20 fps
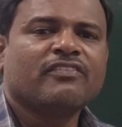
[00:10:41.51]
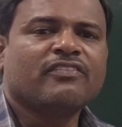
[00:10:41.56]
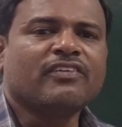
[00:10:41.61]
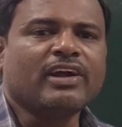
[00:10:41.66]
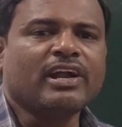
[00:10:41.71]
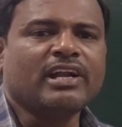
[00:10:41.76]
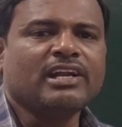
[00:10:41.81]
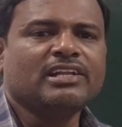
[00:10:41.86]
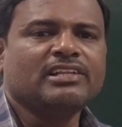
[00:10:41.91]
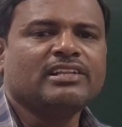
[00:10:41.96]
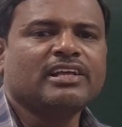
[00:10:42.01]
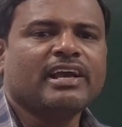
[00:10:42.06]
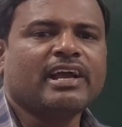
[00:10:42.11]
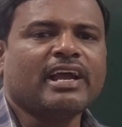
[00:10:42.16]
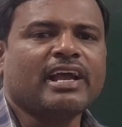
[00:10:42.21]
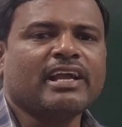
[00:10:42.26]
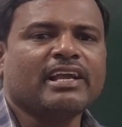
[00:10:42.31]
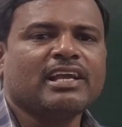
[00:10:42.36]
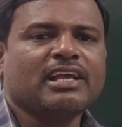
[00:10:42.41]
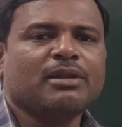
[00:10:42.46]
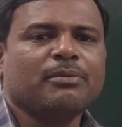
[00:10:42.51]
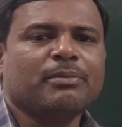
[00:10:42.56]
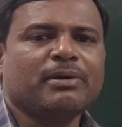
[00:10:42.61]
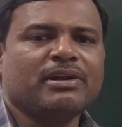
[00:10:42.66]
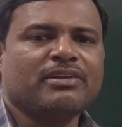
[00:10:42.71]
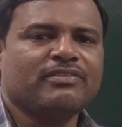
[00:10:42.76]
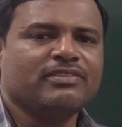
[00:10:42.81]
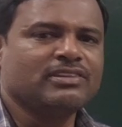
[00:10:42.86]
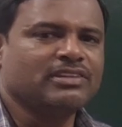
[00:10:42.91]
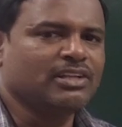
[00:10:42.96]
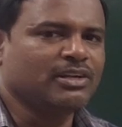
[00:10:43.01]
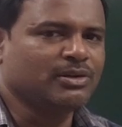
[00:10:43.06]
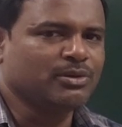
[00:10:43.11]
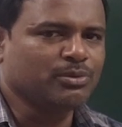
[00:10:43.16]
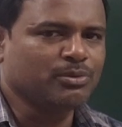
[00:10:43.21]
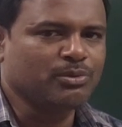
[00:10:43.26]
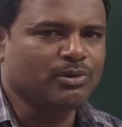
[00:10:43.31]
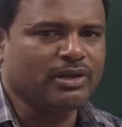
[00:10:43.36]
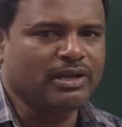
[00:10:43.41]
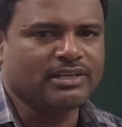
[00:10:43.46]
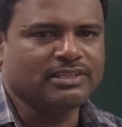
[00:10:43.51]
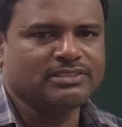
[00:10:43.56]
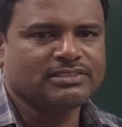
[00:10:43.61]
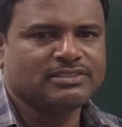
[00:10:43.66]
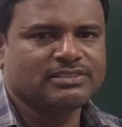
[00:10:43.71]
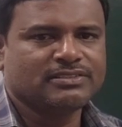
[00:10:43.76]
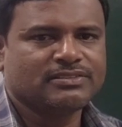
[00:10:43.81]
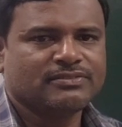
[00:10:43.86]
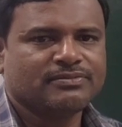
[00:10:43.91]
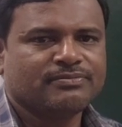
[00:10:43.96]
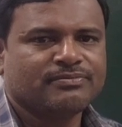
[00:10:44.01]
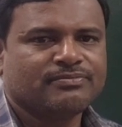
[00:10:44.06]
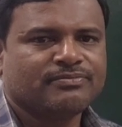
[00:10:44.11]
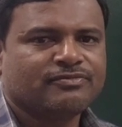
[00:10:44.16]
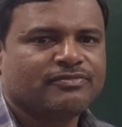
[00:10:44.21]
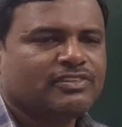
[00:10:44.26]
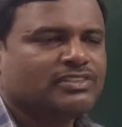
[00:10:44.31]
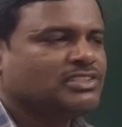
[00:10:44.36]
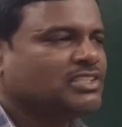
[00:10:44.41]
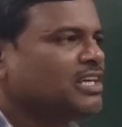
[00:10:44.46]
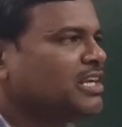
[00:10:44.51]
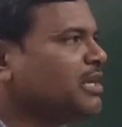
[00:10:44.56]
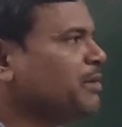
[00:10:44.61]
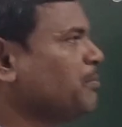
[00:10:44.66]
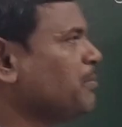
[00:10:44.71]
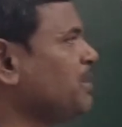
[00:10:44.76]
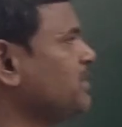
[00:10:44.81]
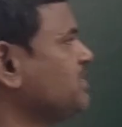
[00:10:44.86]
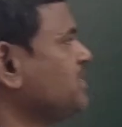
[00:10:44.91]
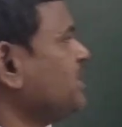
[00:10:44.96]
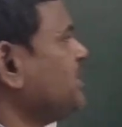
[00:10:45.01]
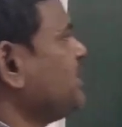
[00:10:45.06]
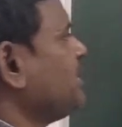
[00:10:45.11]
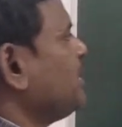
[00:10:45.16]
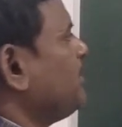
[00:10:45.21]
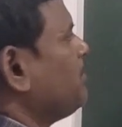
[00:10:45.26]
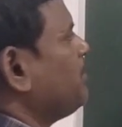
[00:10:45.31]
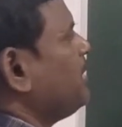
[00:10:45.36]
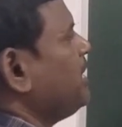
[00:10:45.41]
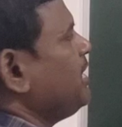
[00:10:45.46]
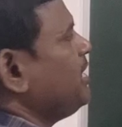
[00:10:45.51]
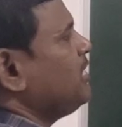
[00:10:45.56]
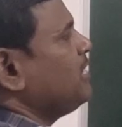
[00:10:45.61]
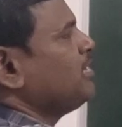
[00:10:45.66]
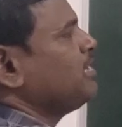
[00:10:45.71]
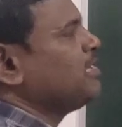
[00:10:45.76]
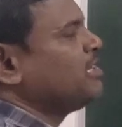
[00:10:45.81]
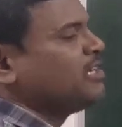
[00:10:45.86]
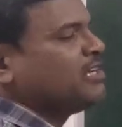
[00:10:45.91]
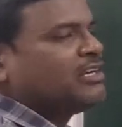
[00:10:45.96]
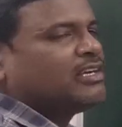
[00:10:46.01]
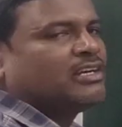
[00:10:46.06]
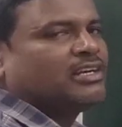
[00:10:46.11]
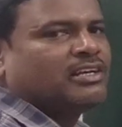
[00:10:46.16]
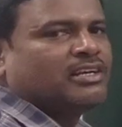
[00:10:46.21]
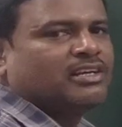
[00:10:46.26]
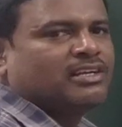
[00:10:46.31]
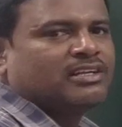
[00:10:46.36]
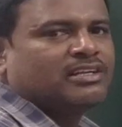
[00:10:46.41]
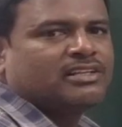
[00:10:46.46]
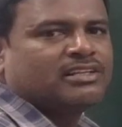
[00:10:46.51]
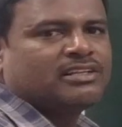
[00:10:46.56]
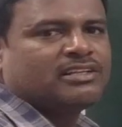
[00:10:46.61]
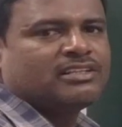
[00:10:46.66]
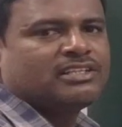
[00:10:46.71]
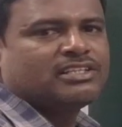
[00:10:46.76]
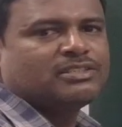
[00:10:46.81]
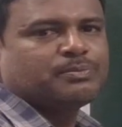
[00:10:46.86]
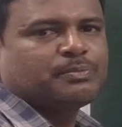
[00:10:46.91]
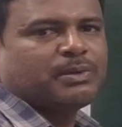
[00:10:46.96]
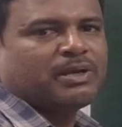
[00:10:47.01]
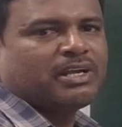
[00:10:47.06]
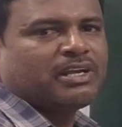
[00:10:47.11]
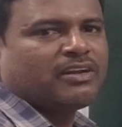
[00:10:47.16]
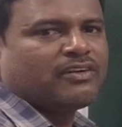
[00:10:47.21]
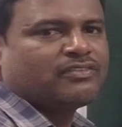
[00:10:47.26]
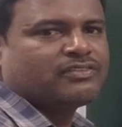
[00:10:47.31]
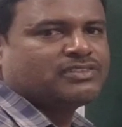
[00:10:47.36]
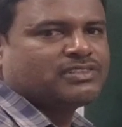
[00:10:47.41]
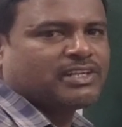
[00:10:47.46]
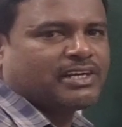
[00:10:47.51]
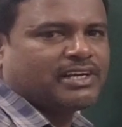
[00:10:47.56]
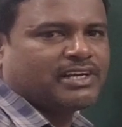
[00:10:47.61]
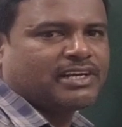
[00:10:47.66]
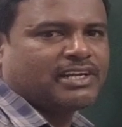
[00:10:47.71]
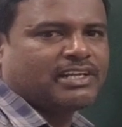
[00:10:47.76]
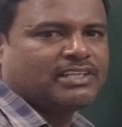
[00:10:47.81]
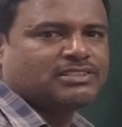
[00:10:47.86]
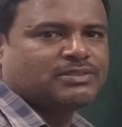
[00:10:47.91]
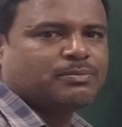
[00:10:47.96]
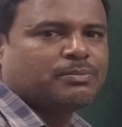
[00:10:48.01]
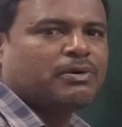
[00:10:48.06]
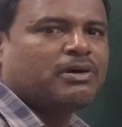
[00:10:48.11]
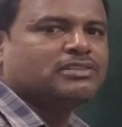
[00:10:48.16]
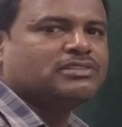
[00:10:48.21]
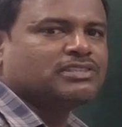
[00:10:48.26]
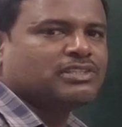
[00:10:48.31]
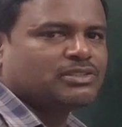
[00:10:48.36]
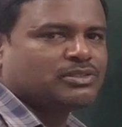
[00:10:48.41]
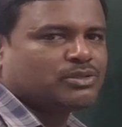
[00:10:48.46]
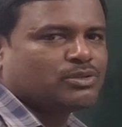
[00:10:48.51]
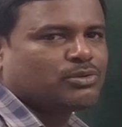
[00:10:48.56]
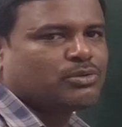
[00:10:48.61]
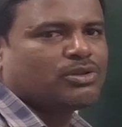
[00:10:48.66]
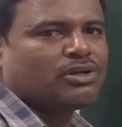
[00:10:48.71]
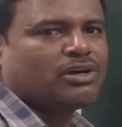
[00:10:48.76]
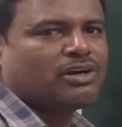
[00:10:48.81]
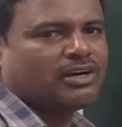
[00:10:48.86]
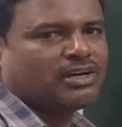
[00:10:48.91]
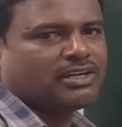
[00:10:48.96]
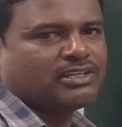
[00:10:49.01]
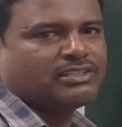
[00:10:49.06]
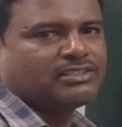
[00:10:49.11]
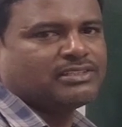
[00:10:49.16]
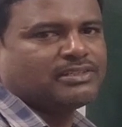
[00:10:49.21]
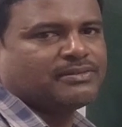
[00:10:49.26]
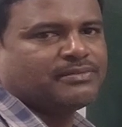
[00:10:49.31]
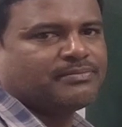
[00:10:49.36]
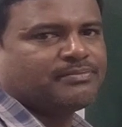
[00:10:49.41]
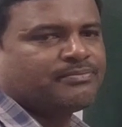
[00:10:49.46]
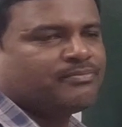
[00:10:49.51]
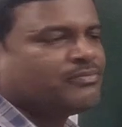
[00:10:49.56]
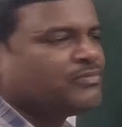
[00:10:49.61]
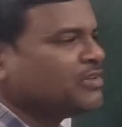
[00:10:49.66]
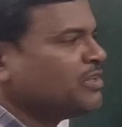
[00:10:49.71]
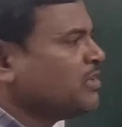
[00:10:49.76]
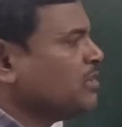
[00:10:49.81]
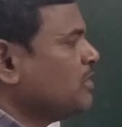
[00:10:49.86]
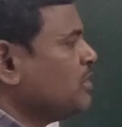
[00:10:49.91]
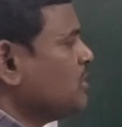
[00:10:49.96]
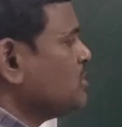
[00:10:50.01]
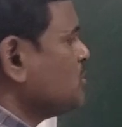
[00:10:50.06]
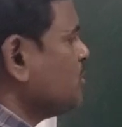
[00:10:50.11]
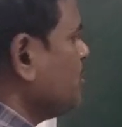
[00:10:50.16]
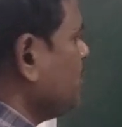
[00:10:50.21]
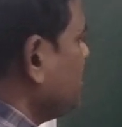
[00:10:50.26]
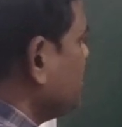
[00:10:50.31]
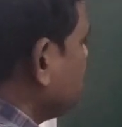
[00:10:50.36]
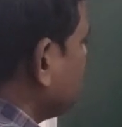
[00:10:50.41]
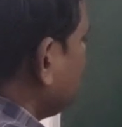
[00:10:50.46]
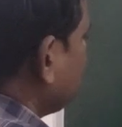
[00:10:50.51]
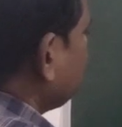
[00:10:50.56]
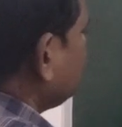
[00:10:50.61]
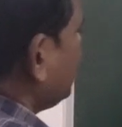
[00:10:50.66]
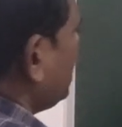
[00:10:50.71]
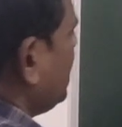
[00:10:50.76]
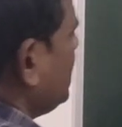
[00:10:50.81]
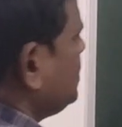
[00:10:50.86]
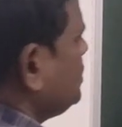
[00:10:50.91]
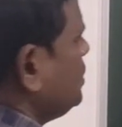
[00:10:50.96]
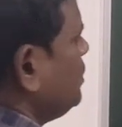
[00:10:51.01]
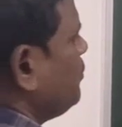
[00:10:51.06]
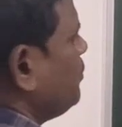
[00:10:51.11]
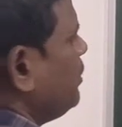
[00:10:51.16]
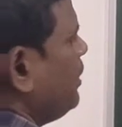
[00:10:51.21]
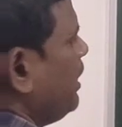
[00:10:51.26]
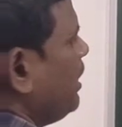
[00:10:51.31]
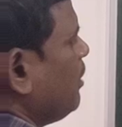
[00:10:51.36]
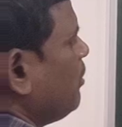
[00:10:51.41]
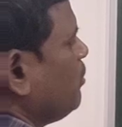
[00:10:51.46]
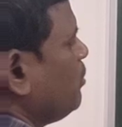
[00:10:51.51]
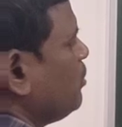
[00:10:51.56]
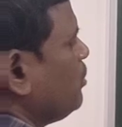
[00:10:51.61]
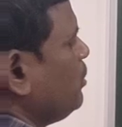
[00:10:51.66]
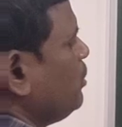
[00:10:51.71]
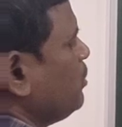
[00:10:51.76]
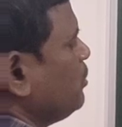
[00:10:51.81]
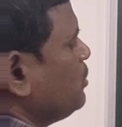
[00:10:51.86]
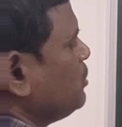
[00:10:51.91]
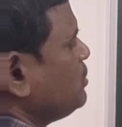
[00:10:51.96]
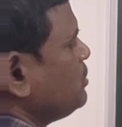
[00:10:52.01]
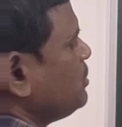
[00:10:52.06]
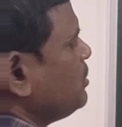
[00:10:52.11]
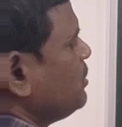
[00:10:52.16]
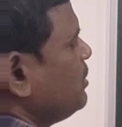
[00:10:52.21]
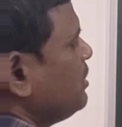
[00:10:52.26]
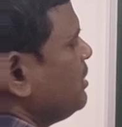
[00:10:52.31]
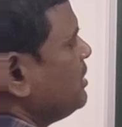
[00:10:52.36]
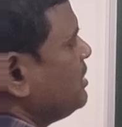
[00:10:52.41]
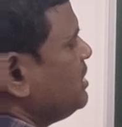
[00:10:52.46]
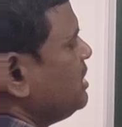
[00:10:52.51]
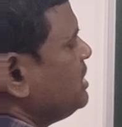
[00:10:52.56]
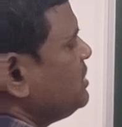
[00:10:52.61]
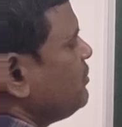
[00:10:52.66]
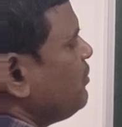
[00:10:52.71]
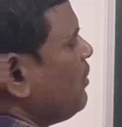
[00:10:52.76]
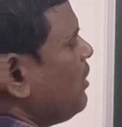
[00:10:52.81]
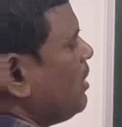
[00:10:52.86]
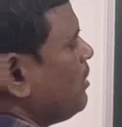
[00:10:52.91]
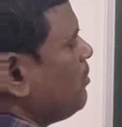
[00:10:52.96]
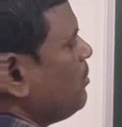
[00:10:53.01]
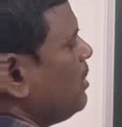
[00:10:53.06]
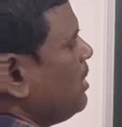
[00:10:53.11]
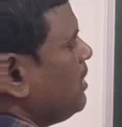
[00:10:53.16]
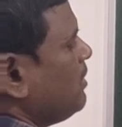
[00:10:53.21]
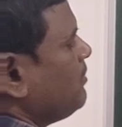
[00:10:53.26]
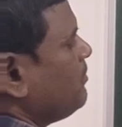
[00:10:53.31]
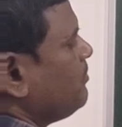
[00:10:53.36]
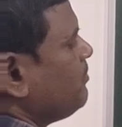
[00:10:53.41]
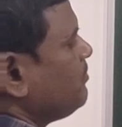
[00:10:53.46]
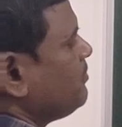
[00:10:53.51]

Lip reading: Find the angle between the two lines which are represented by this pair of straight lines passing through the origin. So in such case you would have to use this formula.